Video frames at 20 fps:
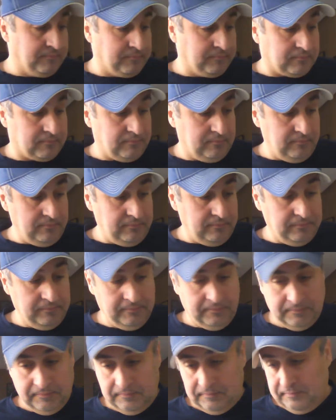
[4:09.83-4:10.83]

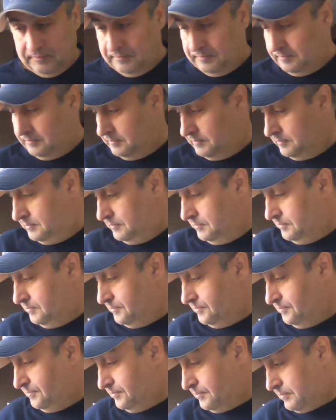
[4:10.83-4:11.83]

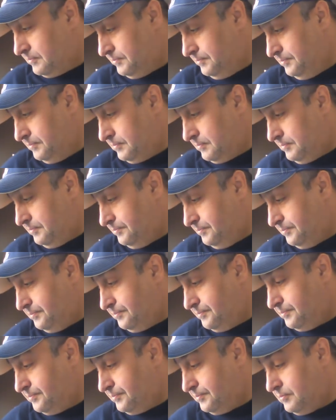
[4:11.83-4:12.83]

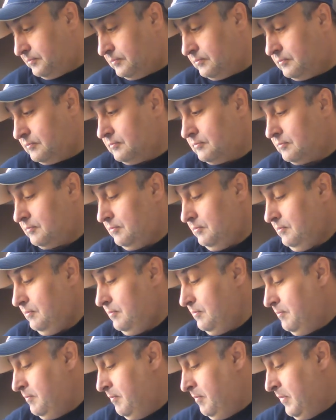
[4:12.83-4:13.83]

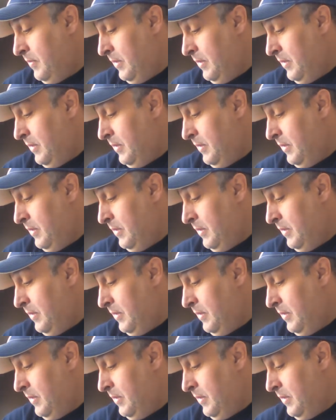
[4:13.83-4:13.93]
(no one is talking)